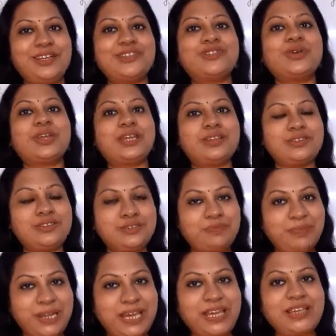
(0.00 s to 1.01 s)
So
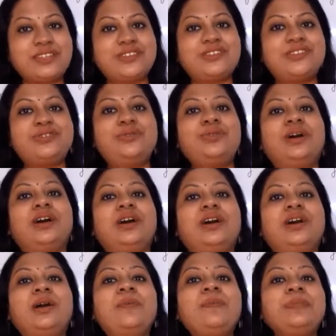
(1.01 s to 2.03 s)
please do
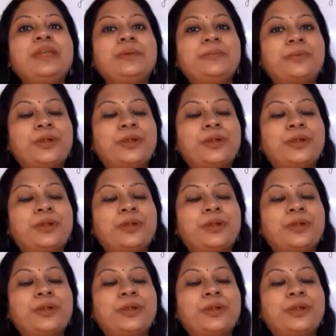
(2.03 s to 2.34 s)
a